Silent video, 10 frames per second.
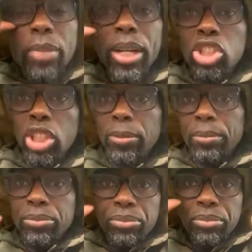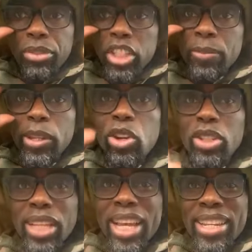there, okay, she? It's
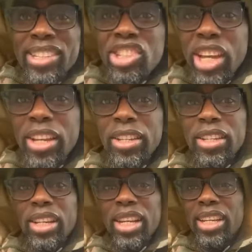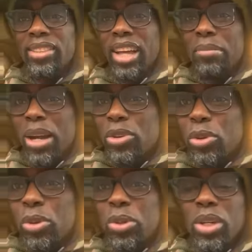because Nishe,
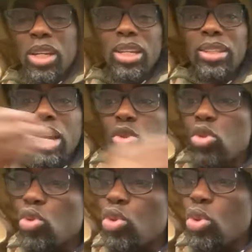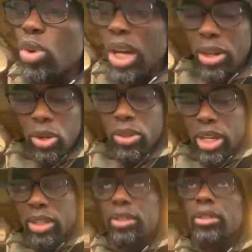Entagbado, Entagukuru, and all that.